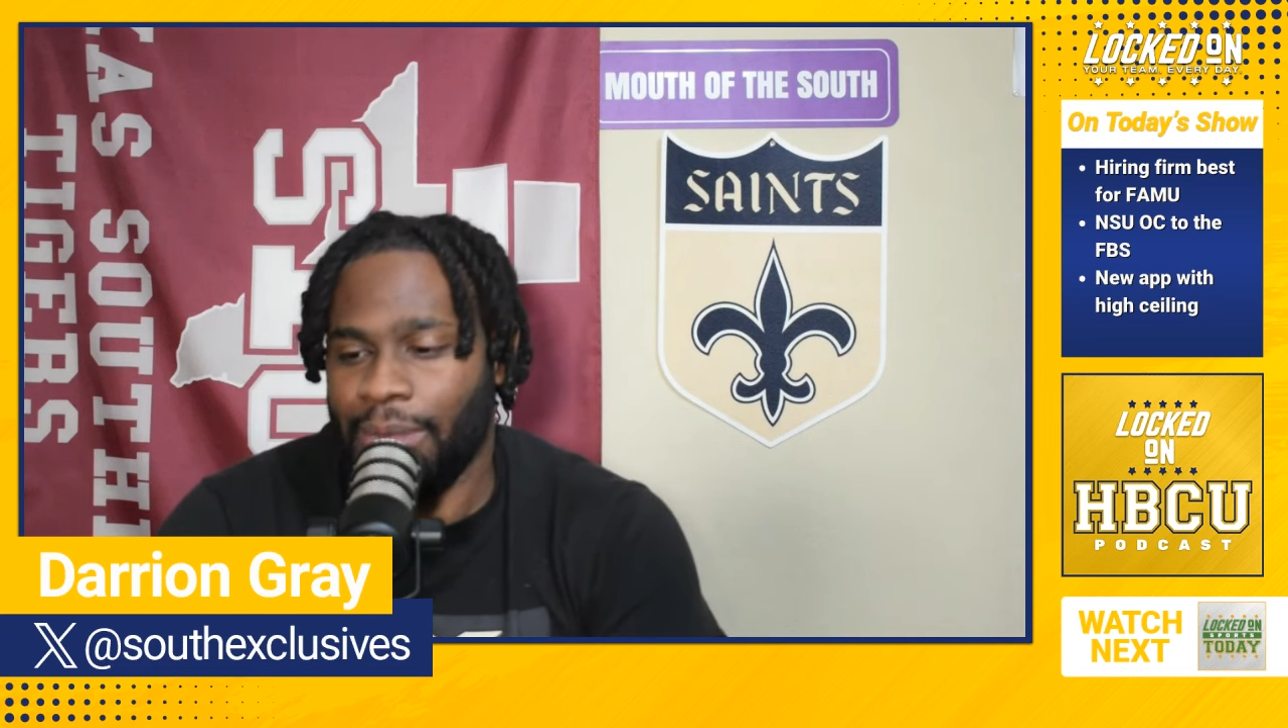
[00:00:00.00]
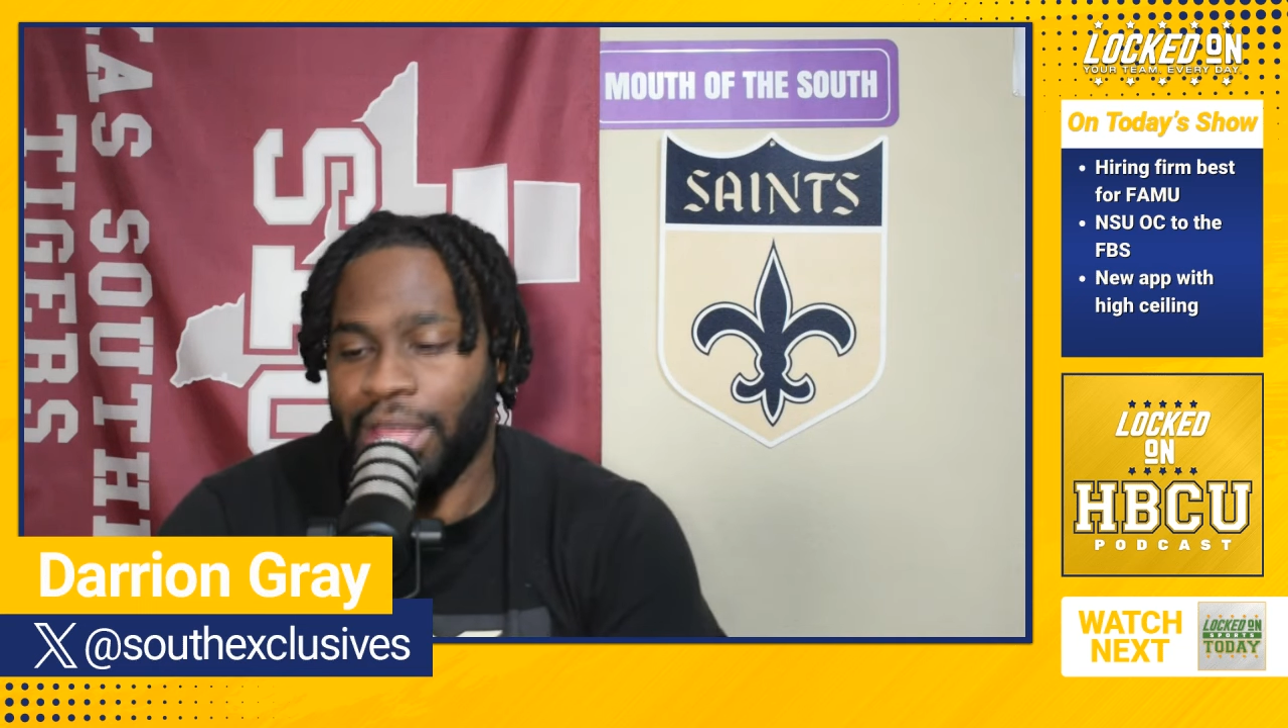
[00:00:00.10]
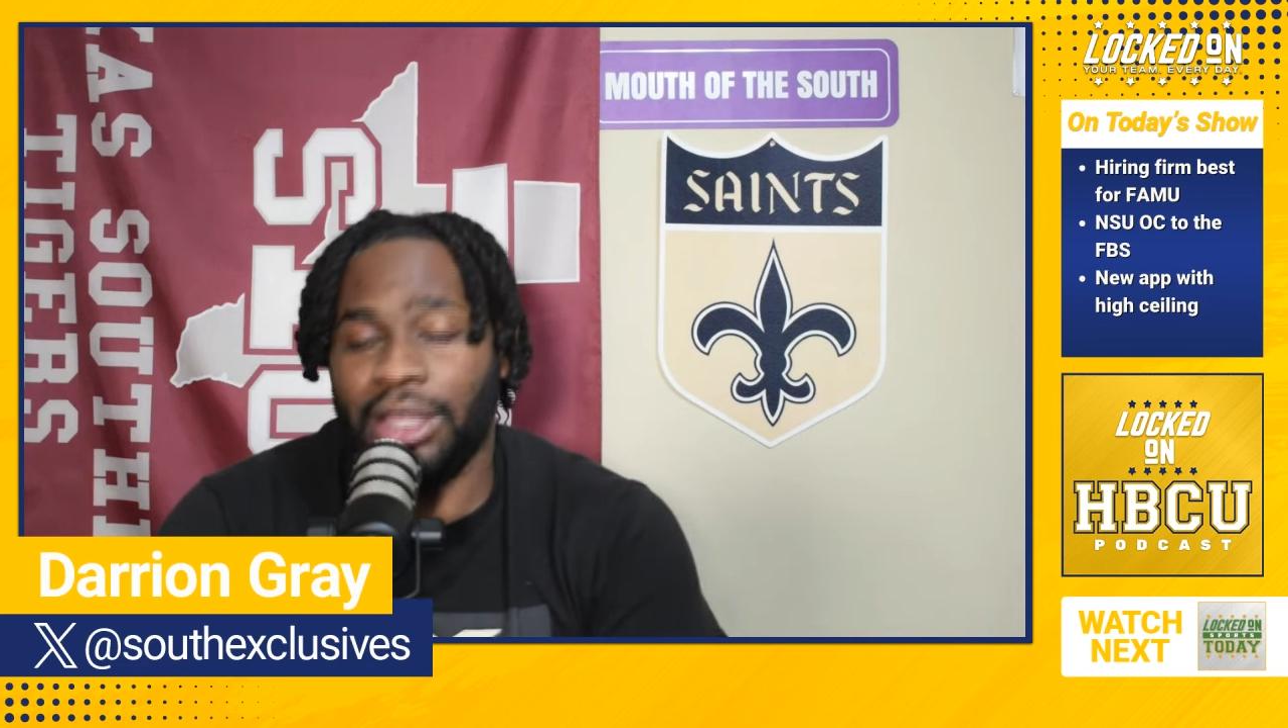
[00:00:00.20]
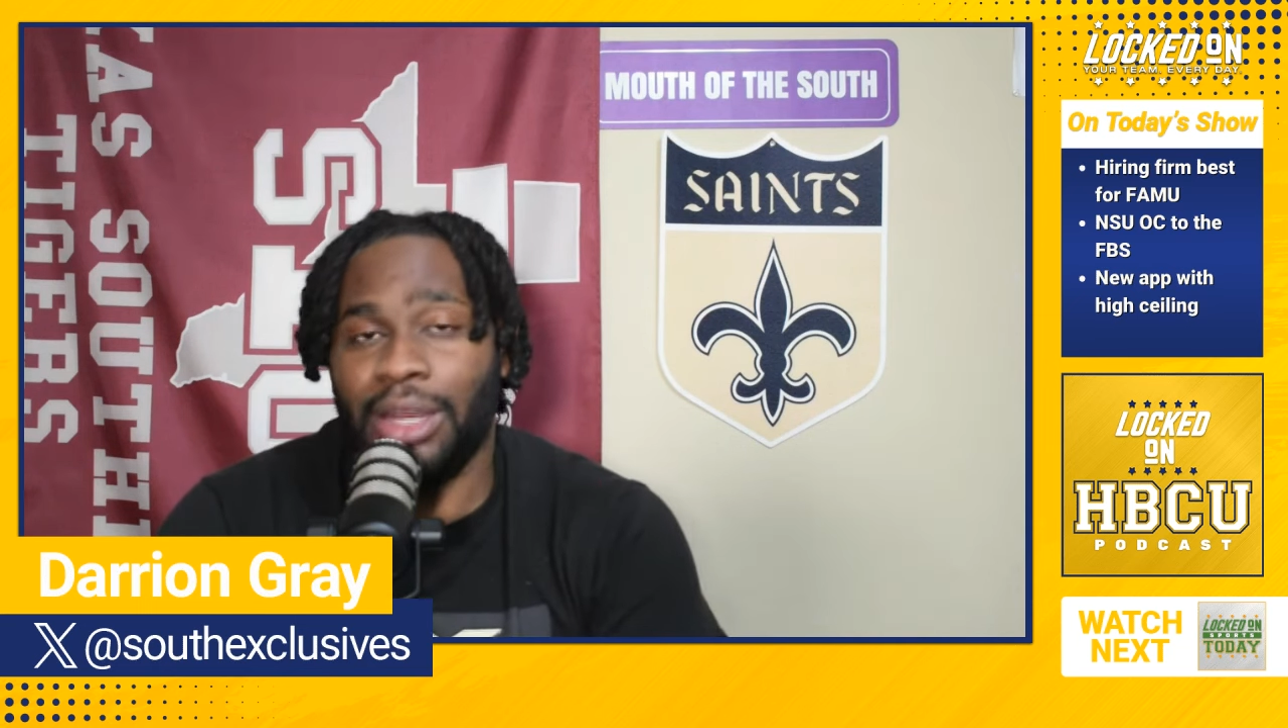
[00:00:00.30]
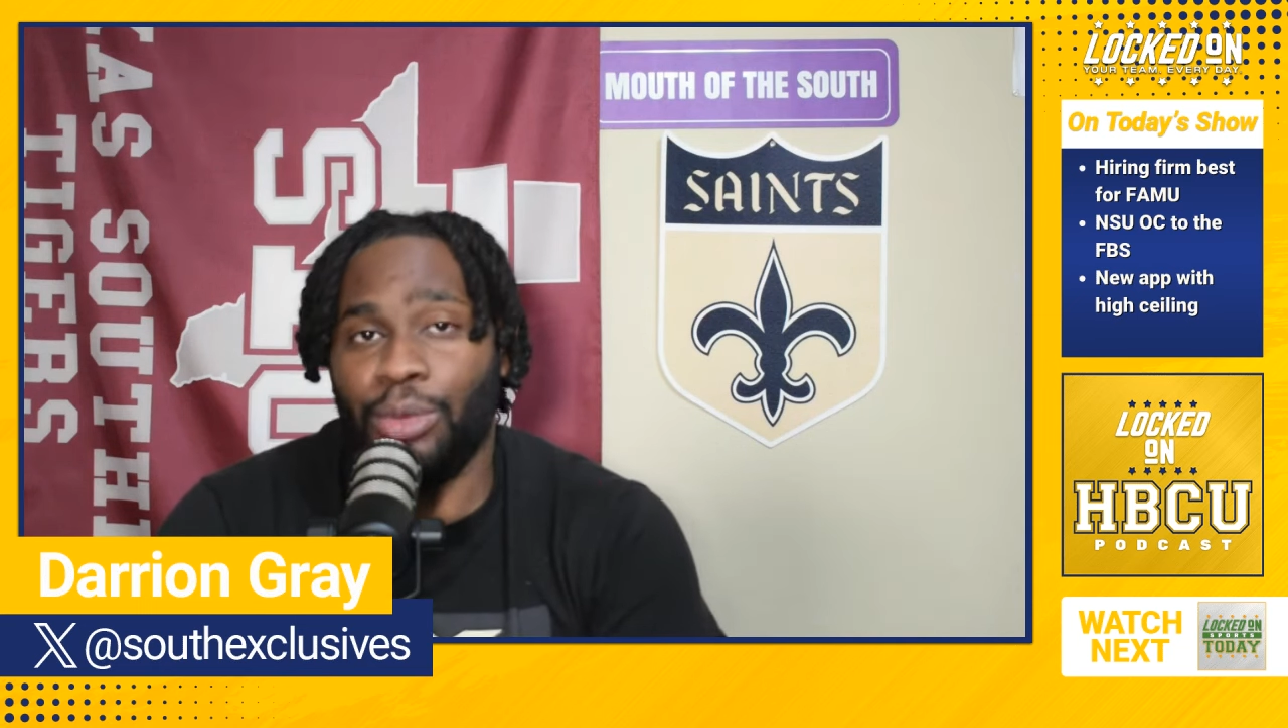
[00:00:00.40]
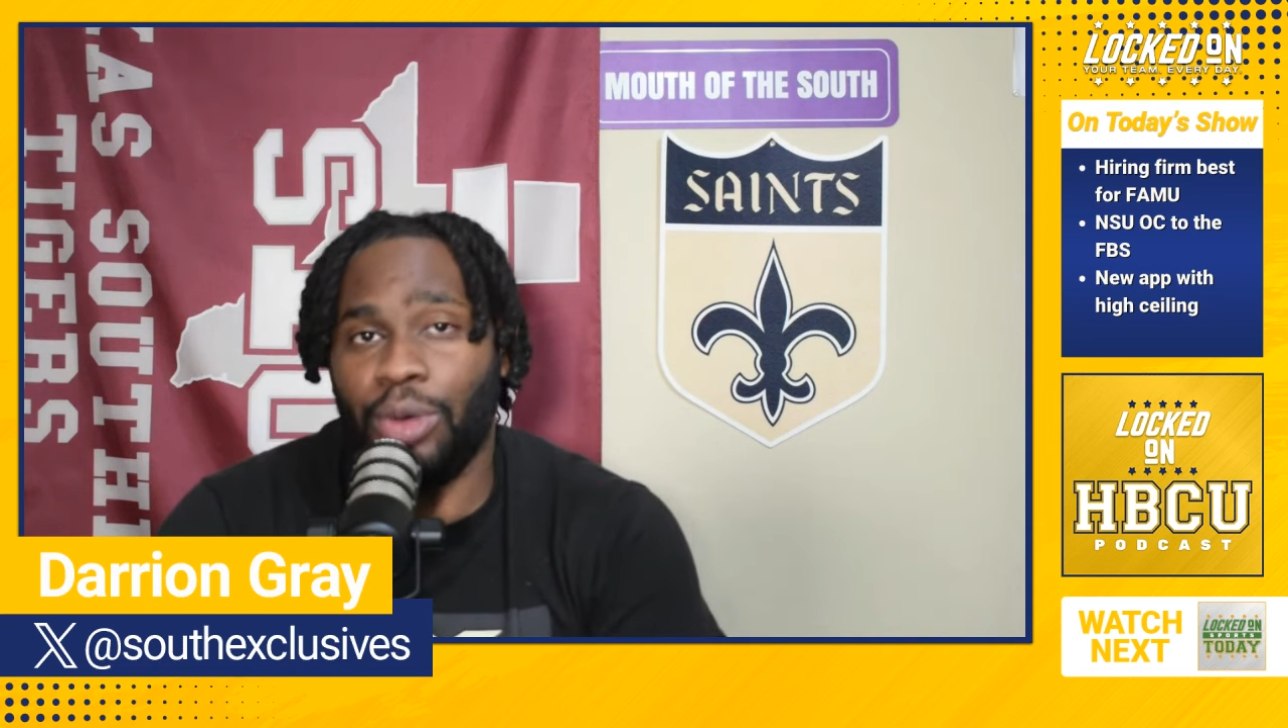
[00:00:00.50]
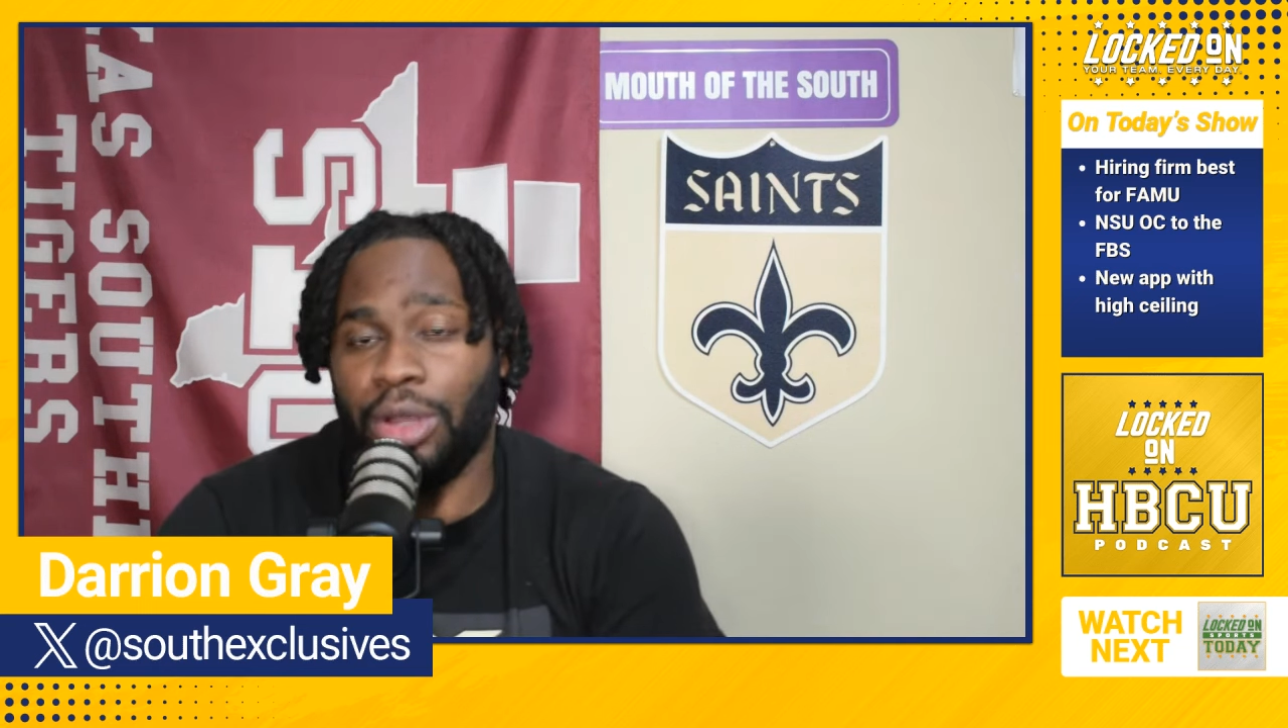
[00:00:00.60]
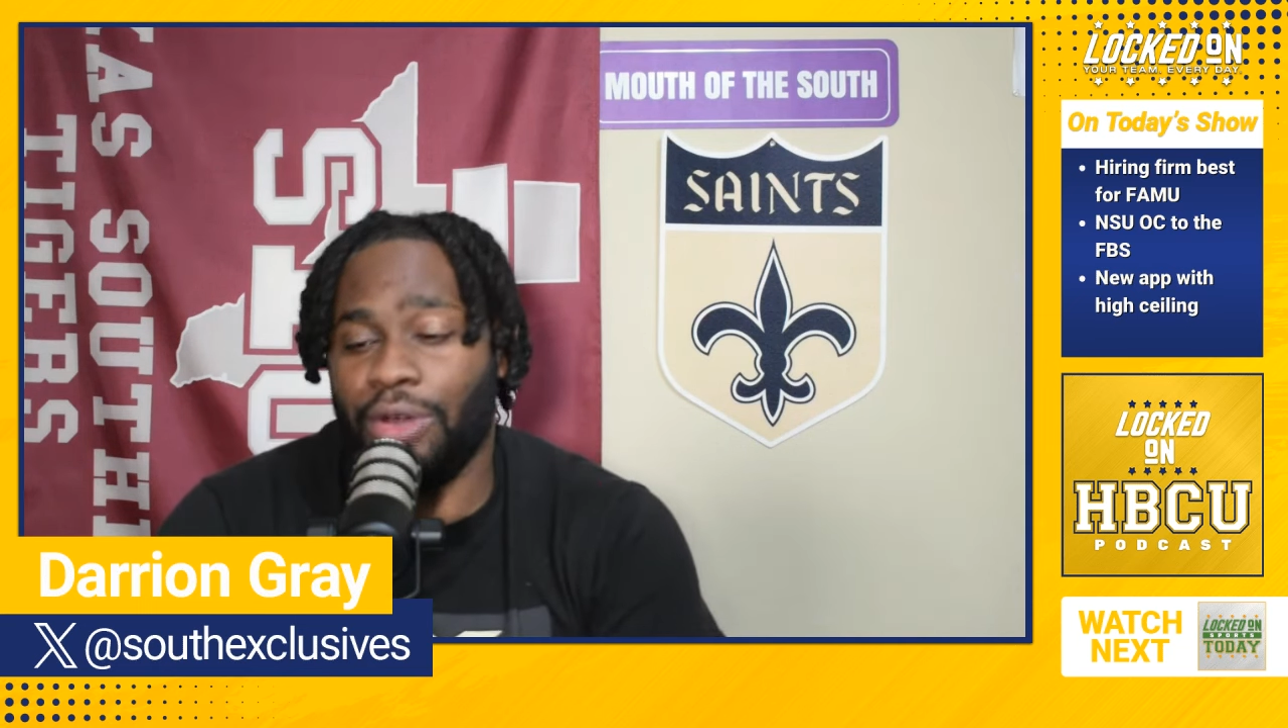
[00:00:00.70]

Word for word: He had the number one